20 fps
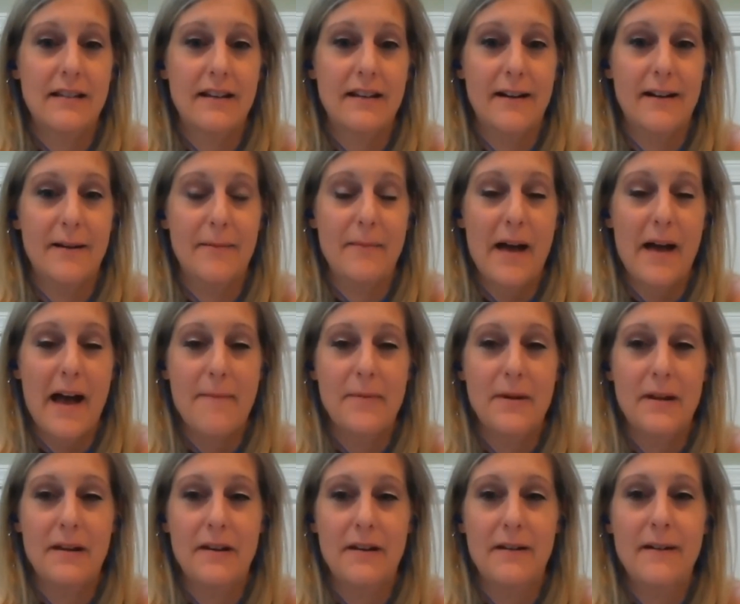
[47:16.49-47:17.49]
I'm
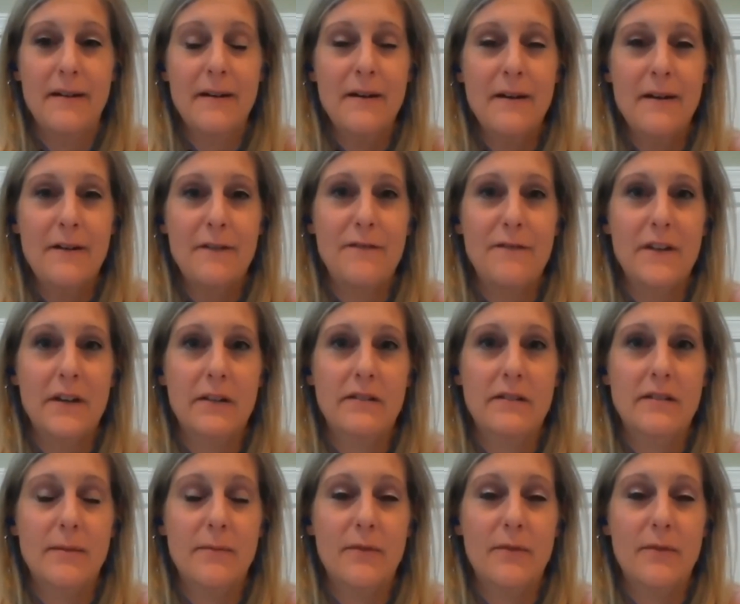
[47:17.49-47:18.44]
happy to field some